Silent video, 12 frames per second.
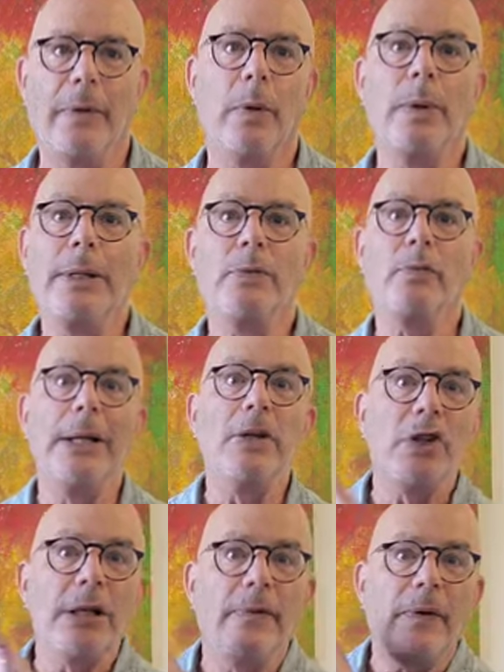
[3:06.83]
always
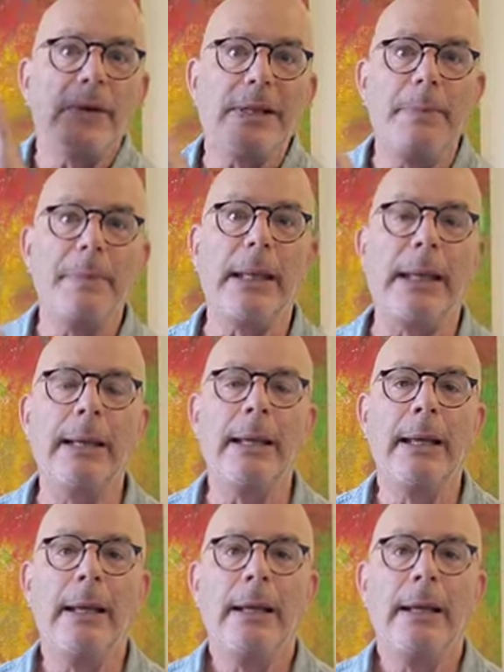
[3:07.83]
reaching for something,